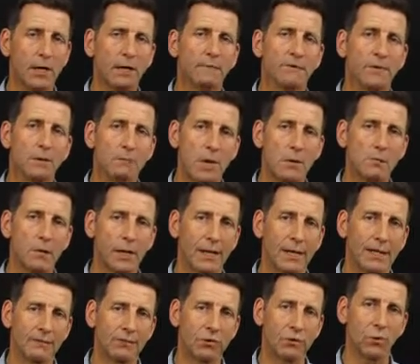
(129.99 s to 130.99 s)
For the moment,
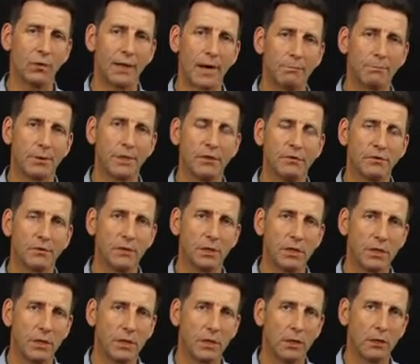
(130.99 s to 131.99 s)
let's call that
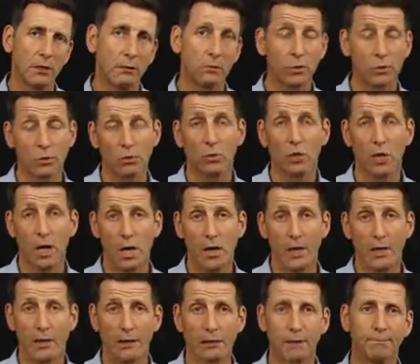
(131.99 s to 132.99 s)
person or your
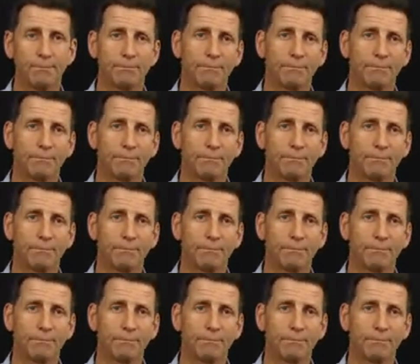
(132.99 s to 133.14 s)
guide.